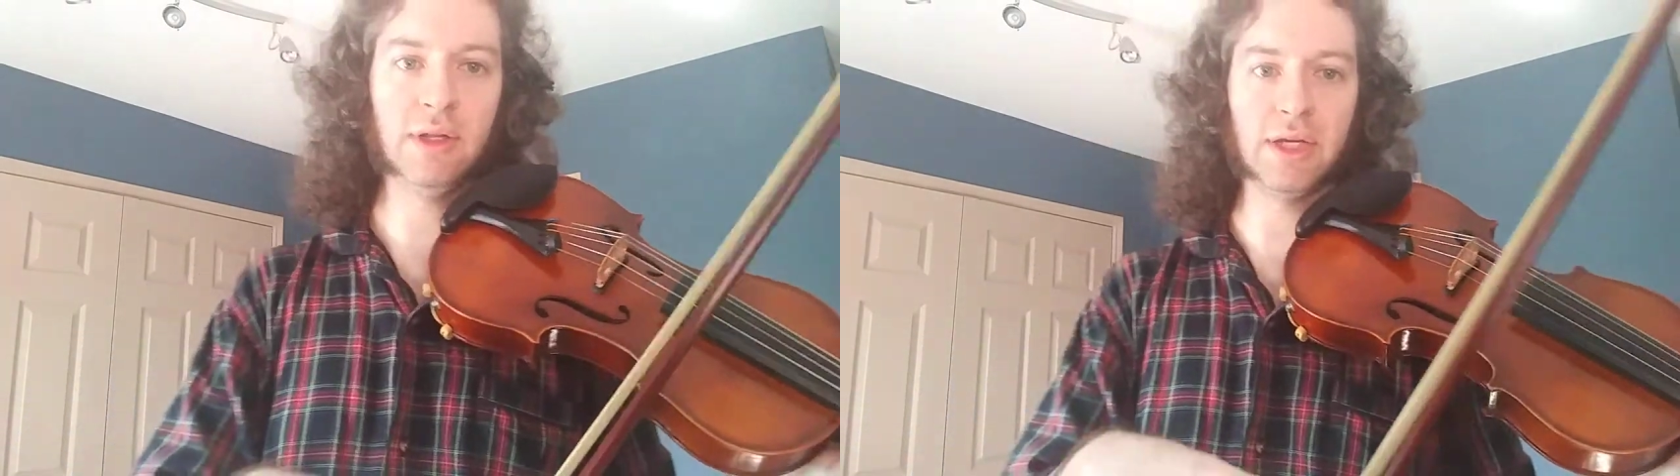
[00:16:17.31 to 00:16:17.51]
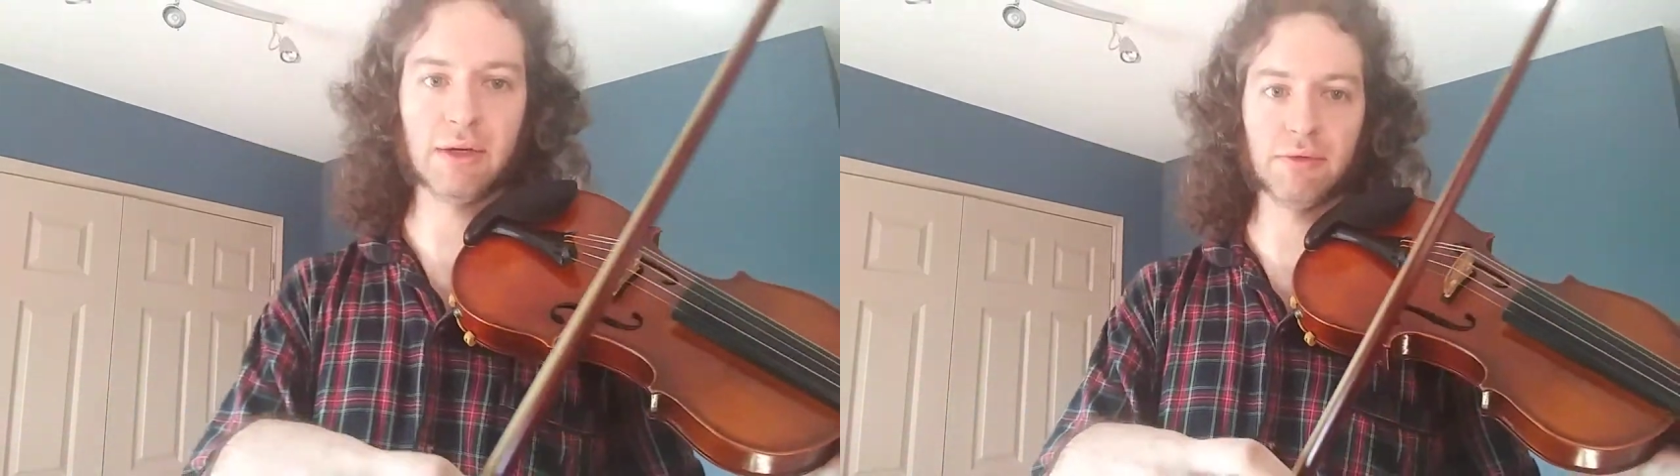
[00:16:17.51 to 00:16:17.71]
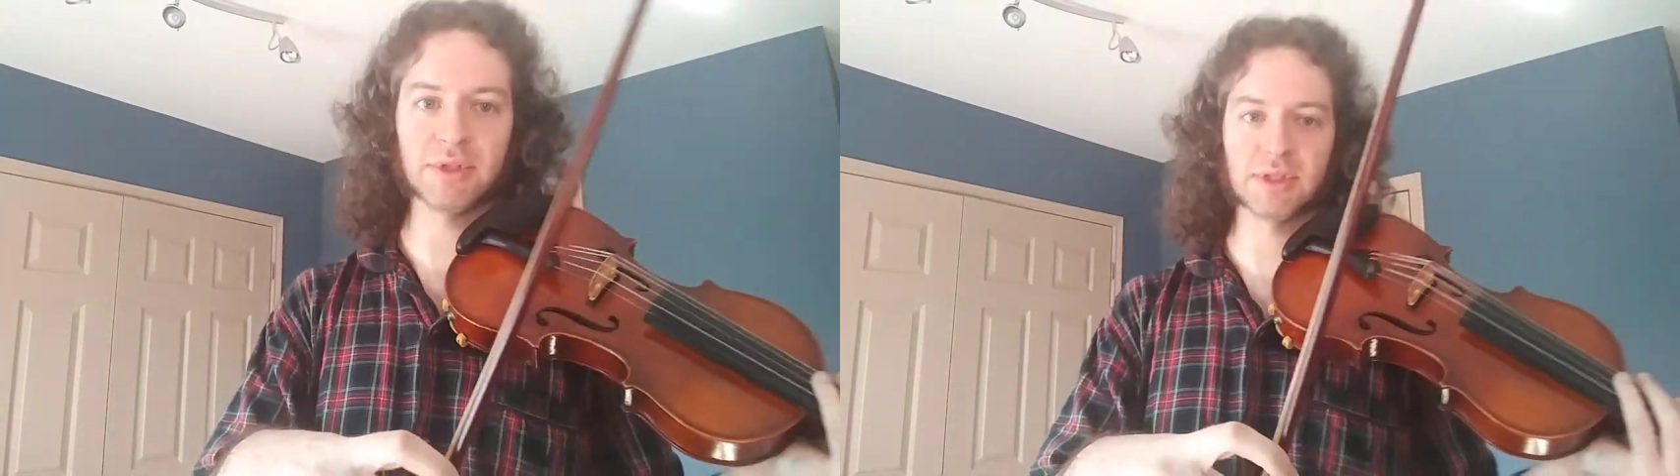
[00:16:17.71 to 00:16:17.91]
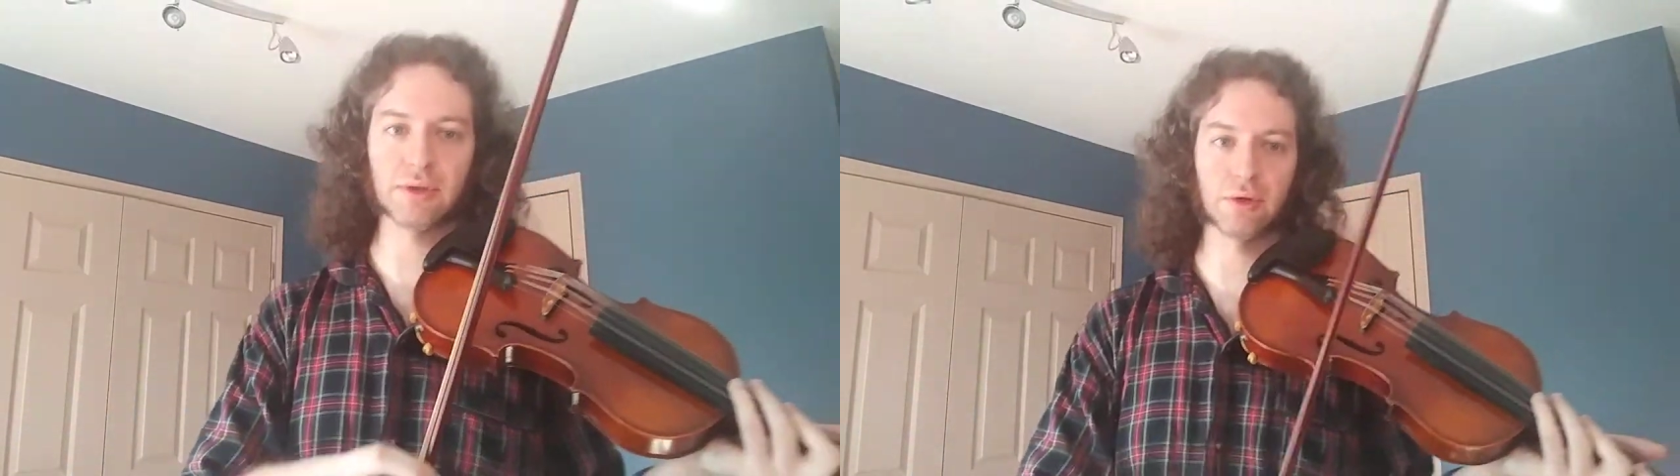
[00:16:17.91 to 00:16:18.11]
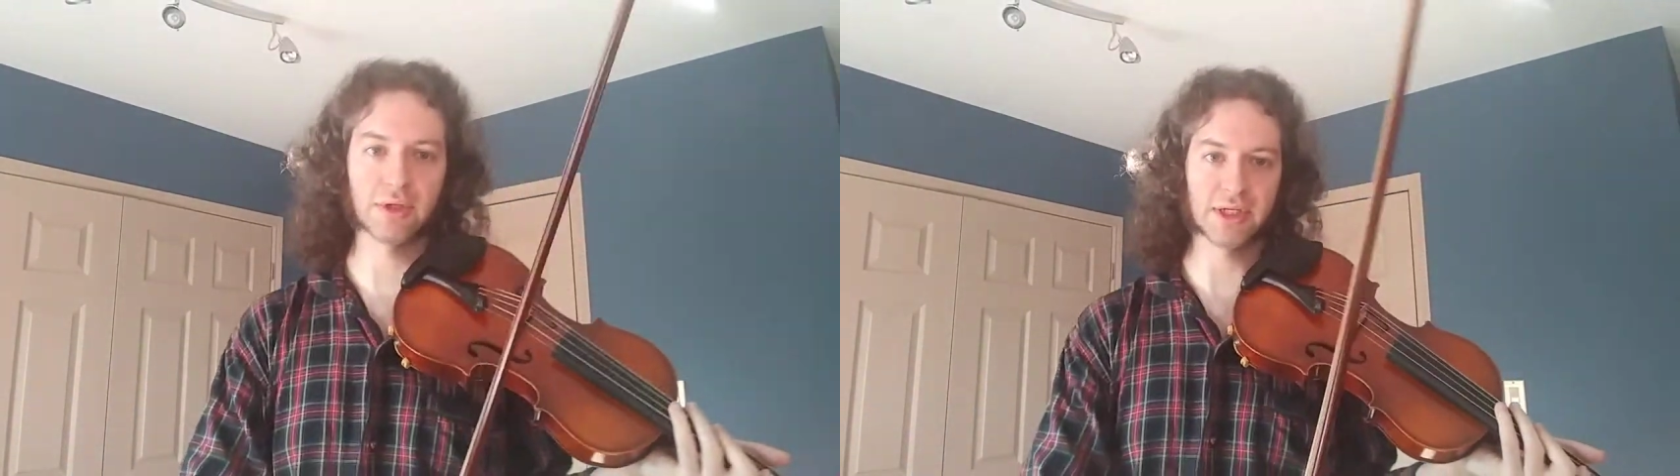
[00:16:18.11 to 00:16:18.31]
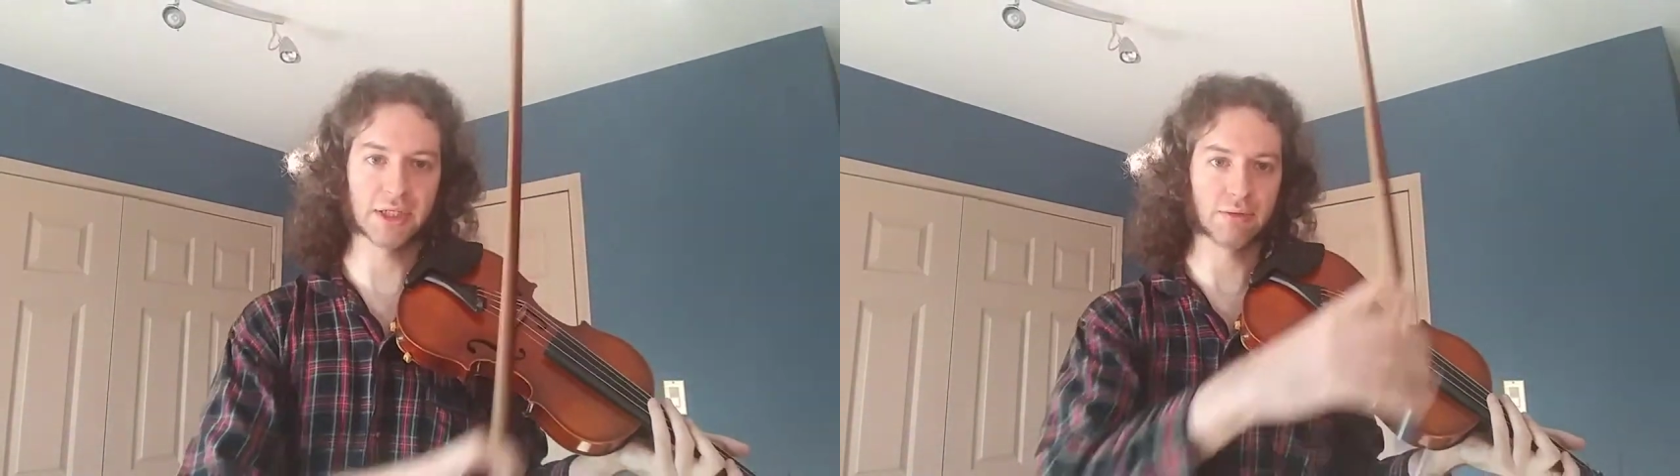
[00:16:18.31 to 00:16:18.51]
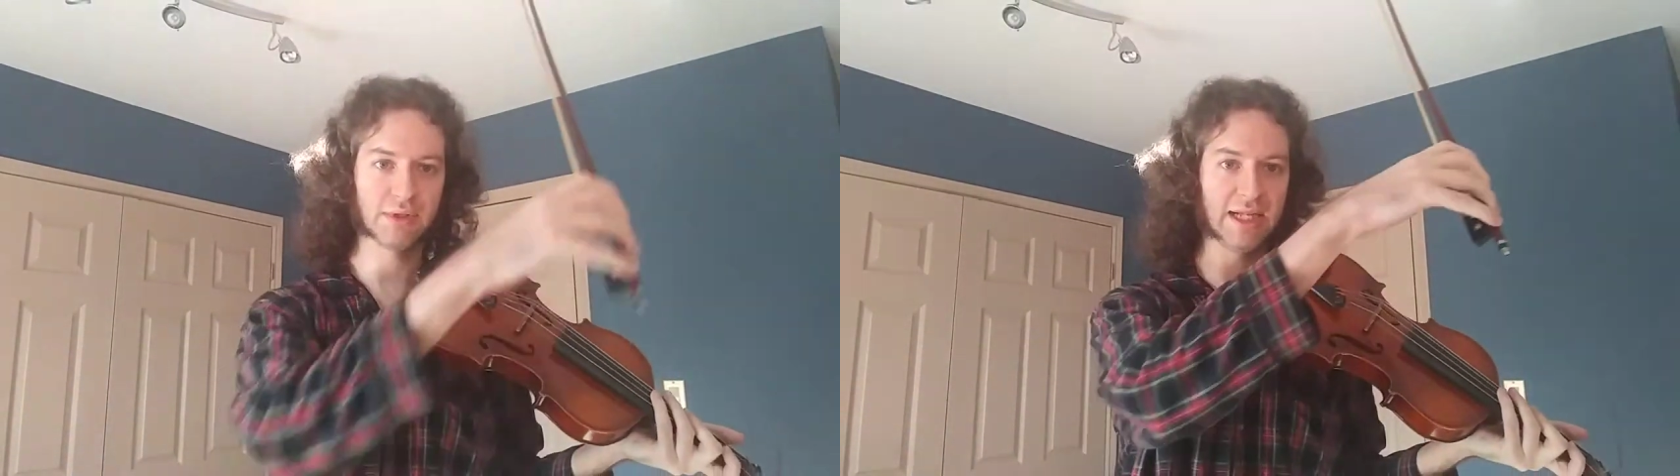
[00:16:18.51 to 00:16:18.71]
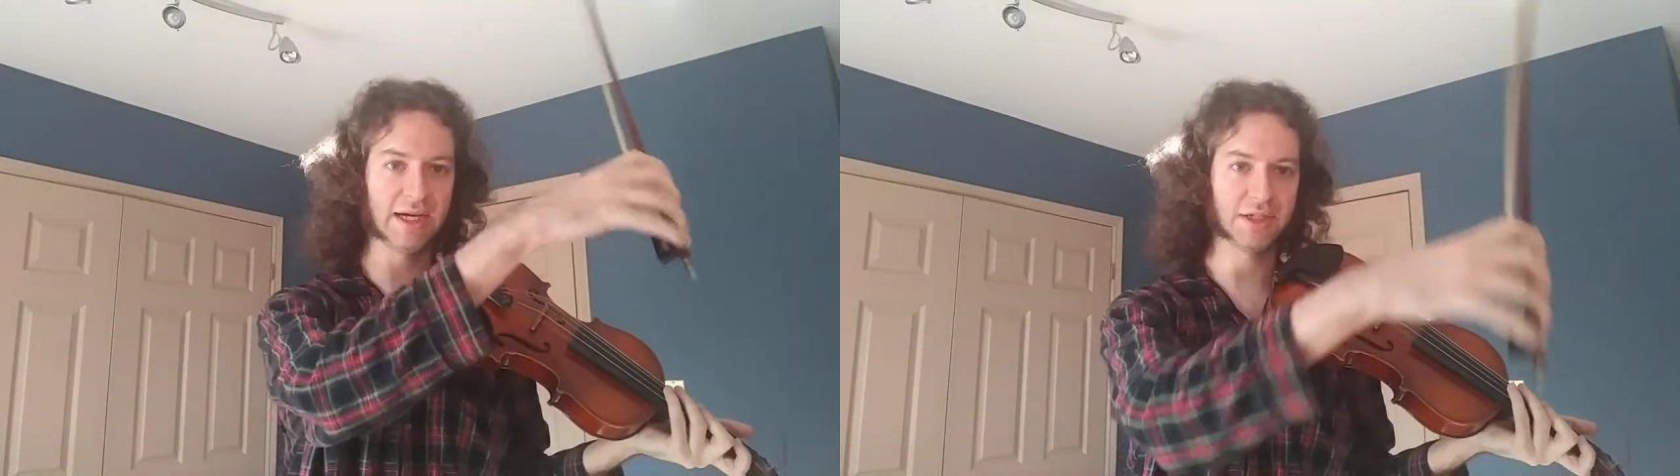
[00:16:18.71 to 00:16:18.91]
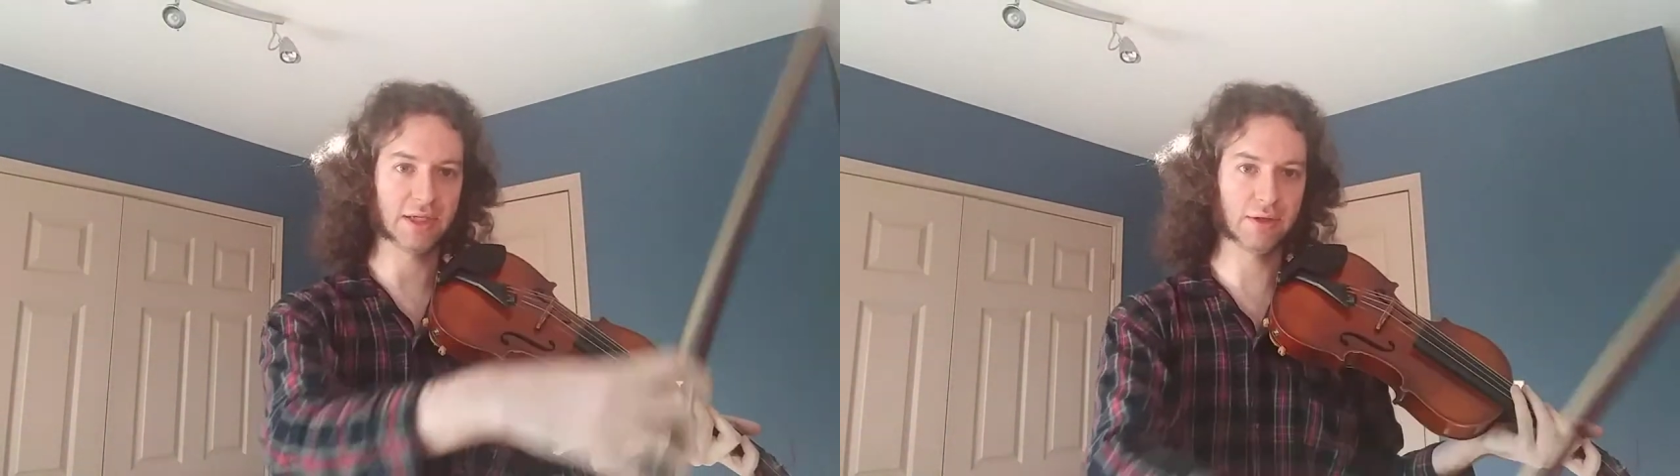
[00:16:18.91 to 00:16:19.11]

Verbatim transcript: like it was a sword, like you were slashing